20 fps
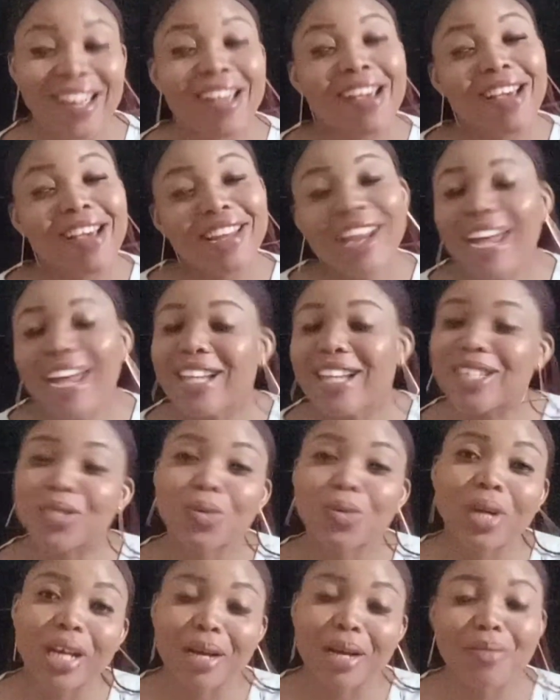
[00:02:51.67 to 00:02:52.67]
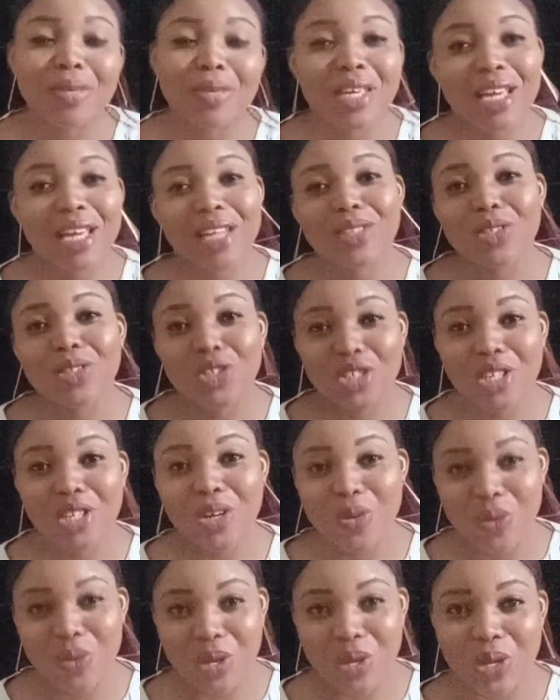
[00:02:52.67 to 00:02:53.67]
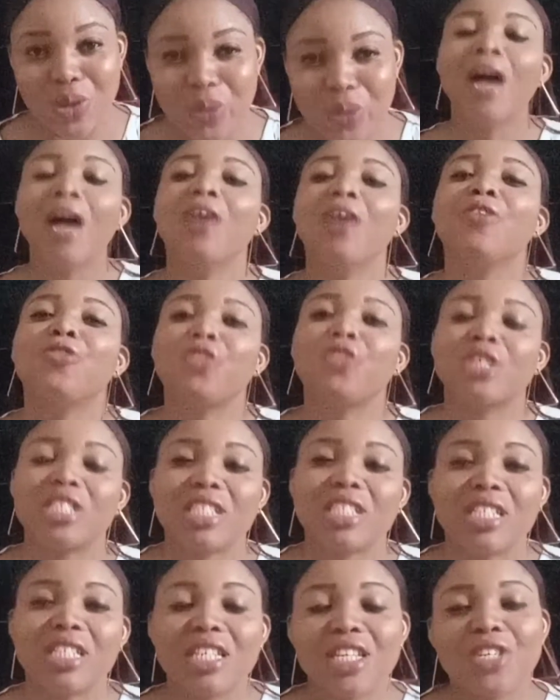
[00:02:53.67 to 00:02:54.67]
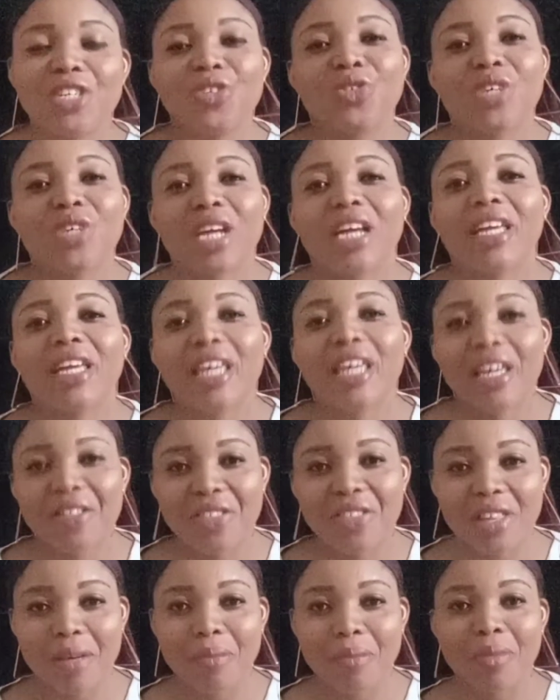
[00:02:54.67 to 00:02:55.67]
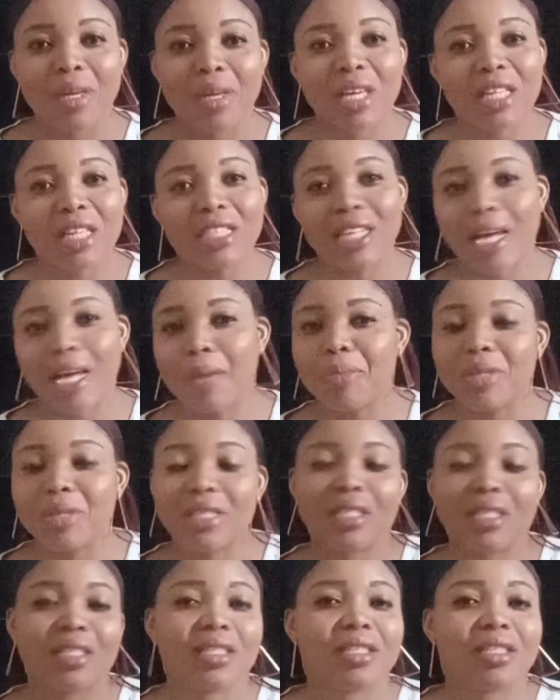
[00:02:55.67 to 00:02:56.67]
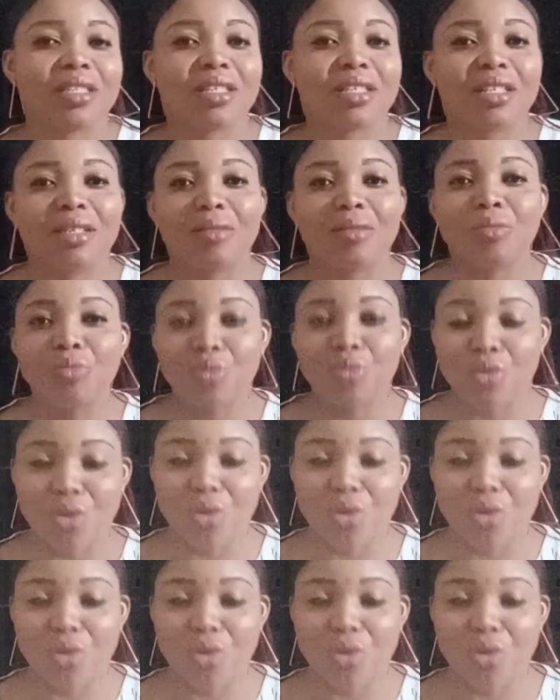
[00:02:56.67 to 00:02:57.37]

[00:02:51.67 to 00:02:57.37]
that is what I'm here to share with you. Firstly, you can get them a diabetes book